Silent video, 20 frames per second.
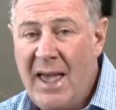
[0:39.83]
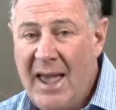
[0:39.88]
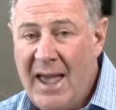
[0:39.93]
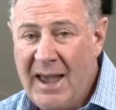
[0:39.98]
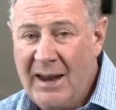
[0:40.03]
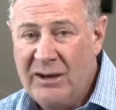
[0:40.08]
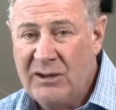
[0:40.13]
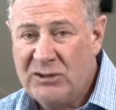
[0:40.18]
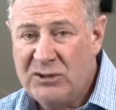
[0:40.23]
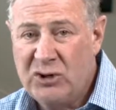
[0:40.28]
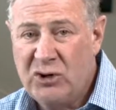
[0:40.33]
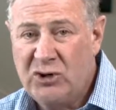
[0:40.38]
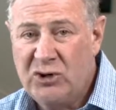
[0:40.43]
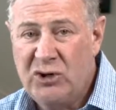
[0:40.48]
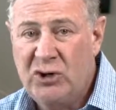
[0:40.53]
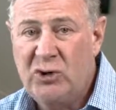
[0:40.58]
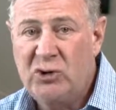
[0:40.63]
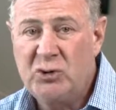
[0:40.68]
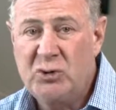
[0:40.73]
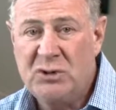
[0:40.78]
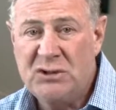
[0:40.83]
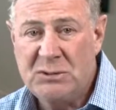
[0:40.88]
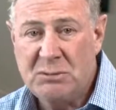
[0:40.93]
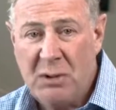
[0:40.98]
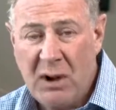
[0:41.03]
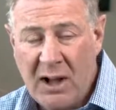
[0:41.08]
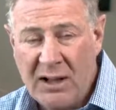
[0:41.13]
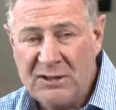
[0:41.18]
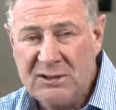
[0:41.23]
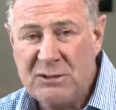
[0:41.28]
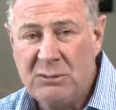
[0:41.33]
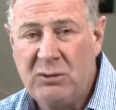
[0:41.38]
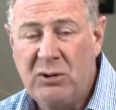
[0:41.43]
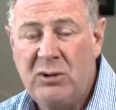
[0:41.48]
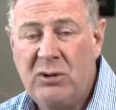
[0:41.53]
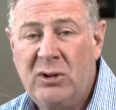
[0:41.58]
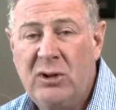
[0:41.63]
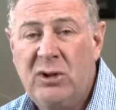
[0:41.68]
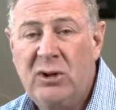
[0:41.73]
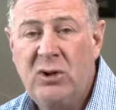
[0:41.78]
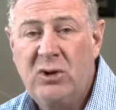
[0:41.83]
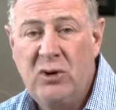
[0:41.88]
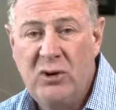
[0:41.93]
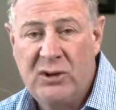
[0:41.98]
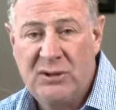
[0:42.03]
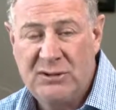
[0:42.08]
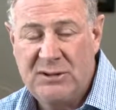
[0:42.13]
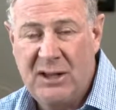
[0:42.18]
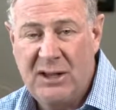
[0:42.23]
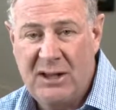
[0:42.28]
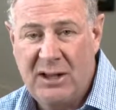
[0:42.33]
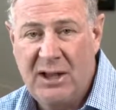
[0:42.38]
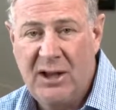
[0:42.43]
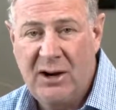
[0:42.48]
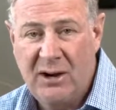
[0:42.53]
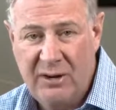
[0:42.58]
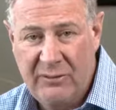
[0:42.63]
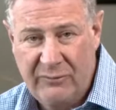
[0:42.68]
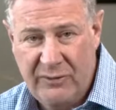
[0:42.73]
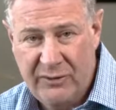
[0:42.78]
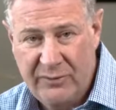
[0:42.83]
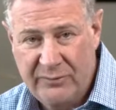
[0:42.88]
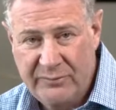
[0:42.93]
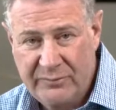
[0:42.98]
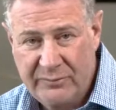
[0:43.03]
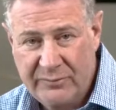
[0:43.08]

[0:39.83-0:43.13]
and a surgeon who's responsible who can take care of you.